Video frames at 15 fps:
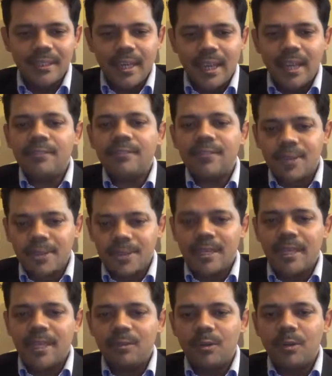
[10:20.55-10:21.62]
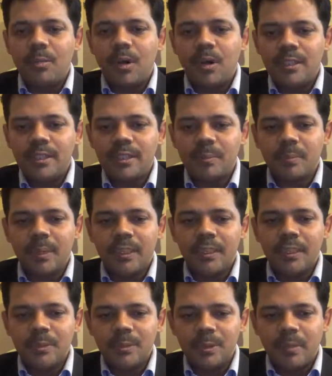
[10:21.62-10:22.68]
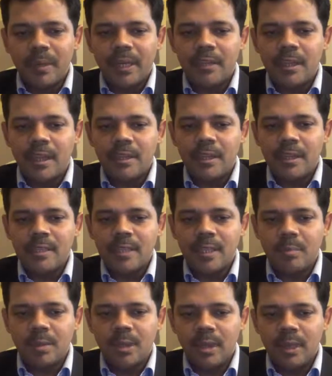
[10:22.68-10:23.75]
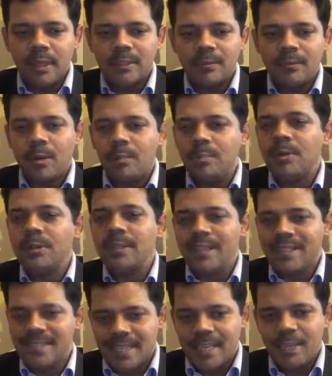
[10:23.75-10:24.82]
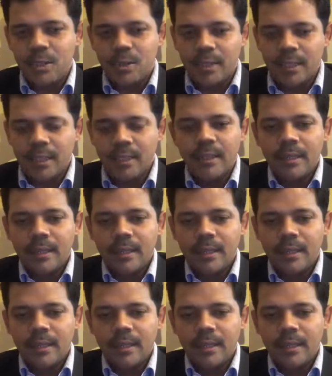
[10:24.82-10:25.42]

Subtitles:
And of course, network model is being used by Tatas and Birlas for more than a century,